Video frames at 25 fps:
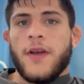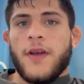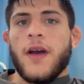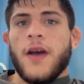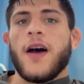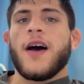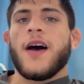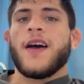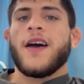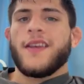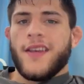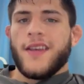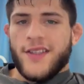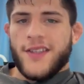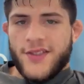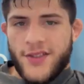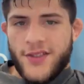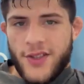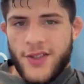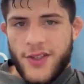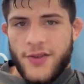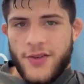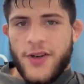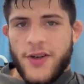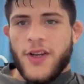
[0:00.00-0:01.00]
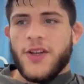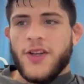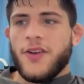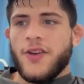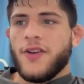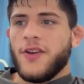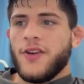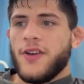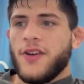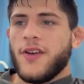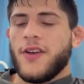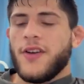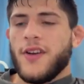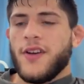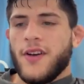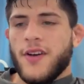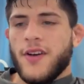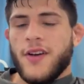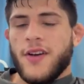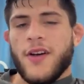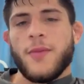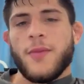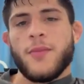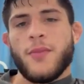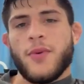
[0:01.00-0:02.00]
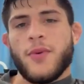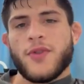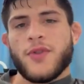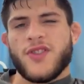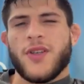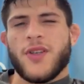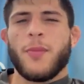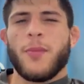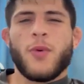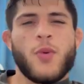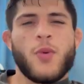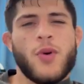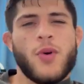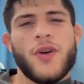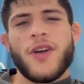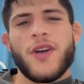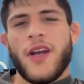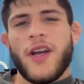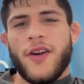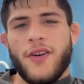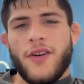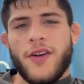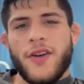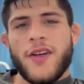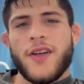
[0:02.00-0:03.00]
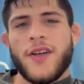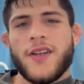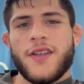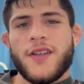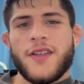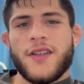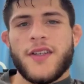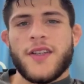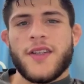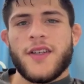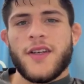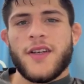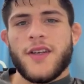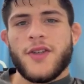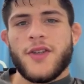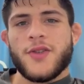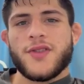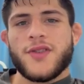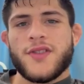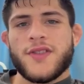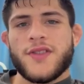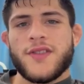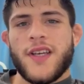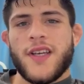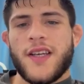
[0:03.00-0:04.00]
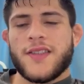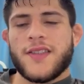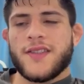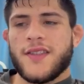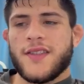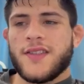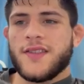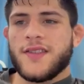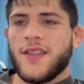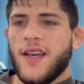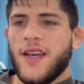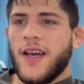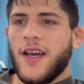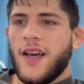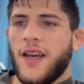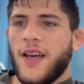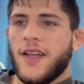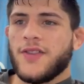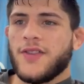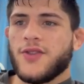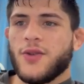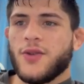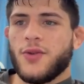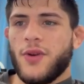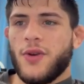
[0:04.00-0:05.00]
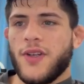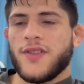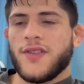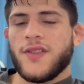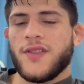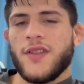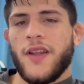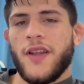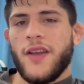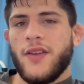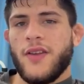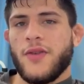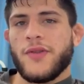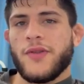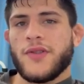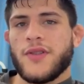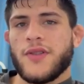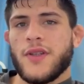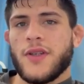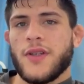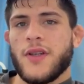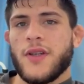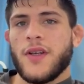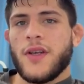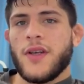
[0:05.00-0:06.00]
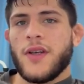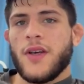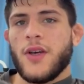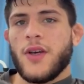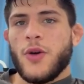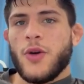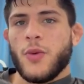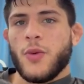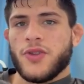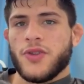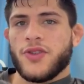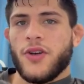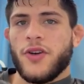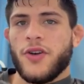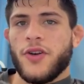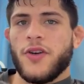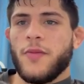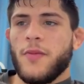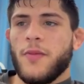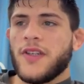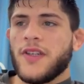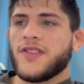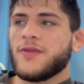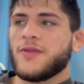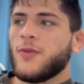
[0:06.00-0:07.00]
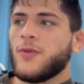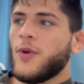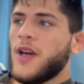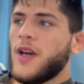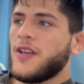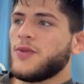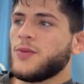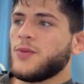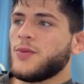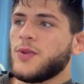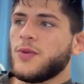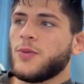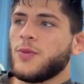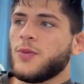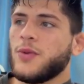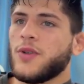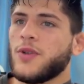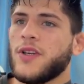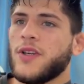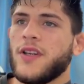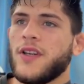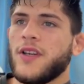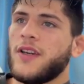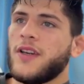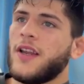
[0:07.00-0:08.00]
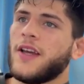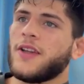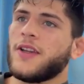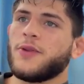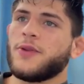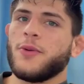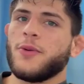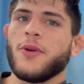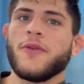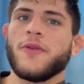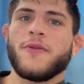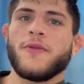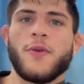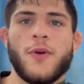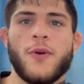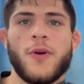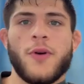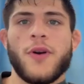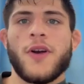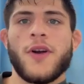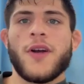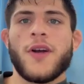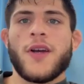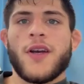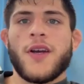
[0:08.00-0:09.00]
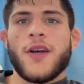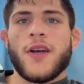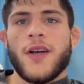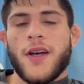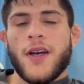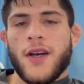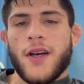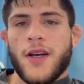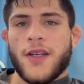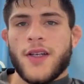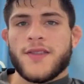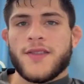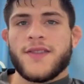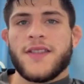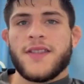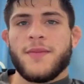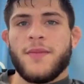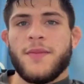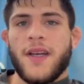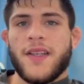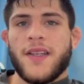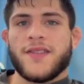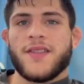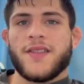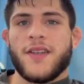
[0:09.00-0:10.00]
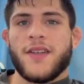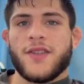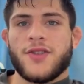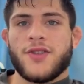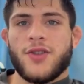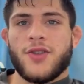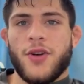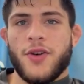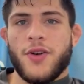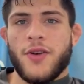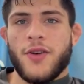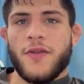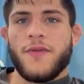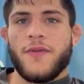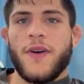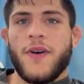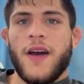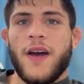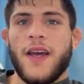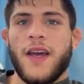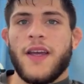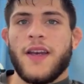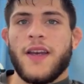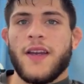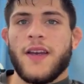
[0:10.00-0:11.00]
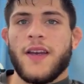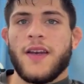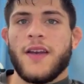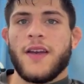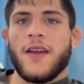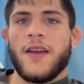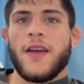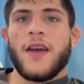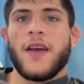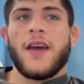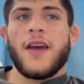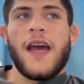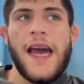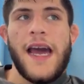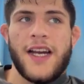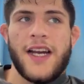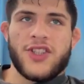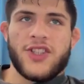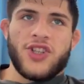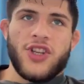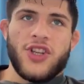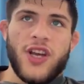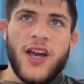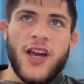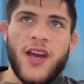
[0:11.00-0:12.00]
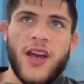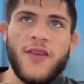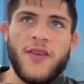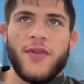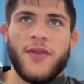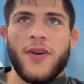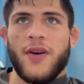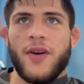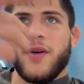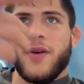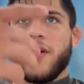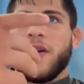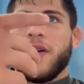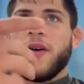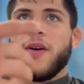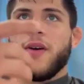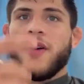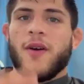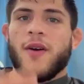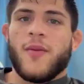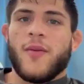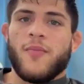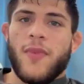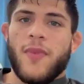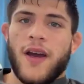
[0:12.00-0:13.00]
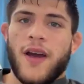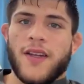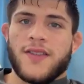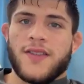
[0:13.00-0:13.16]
Yes, sir. Right here in Summerwood area in Houston, Texas. Yeah, Renzo Gracie Lake Houston. We're starting to make some waves. We're getting like three or four. teammates that are starting to fight. And actually, I have my